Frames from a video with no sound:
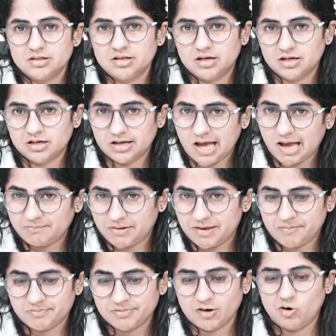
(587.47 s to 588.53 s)
happy,
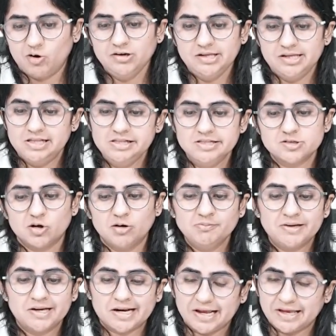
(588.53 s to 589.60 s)
or he'll
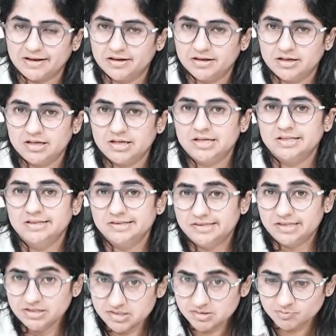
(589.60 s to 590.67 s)
stop crying.
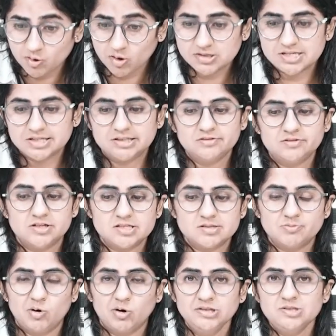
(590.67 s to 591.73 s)
This positive
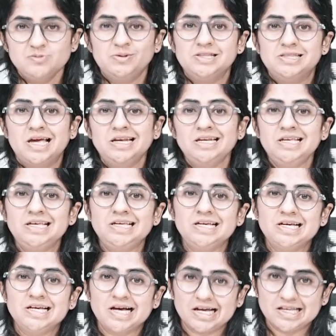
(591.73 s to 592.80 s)
response will then
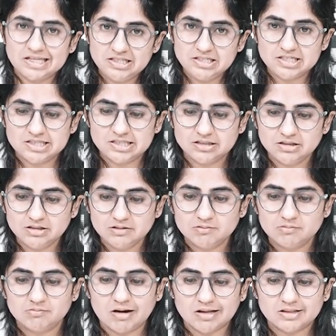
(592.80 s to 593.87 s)
encourage the
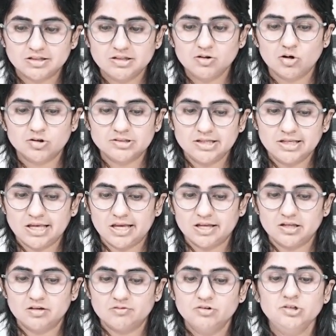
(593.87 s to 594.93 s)
mother or the
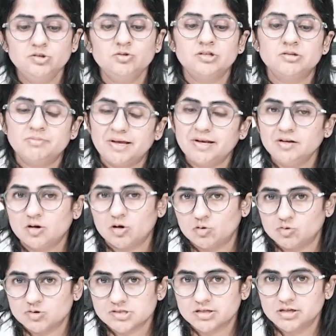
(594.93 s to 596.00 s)
caregiver to remain
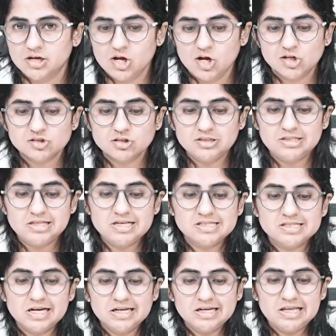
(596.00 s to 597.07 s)
close. So
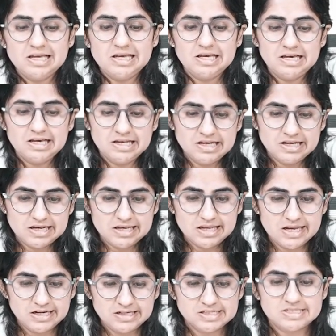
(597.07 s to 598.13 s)
these are
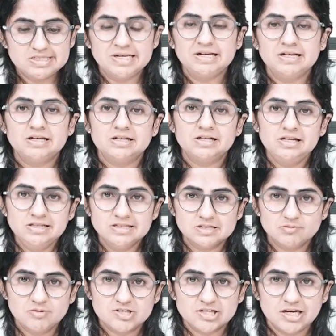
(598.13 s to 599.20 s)
innate signals
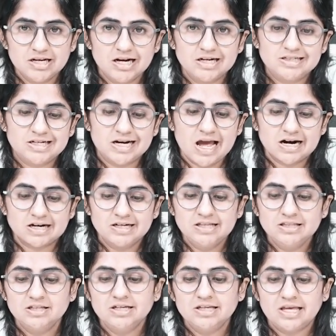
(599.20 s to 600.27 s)
which are
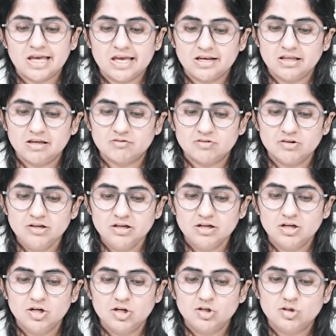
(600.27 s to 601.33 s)
attracting the caregiver
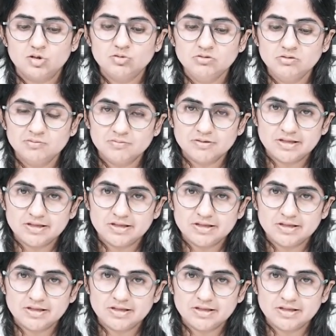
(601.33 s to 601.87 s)
to